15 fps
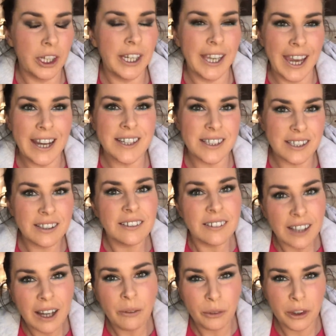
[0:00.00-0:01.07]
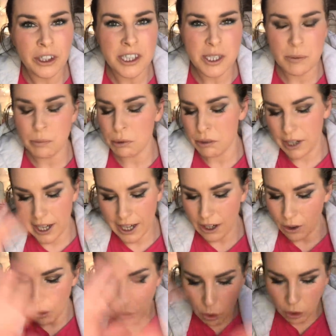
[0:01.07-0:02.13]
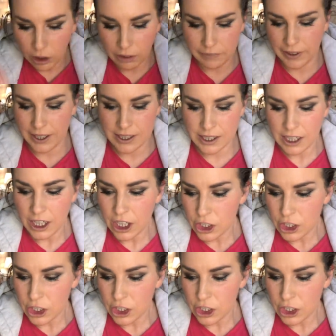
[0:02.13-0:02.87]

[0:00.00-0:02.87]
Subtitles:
to spray all of it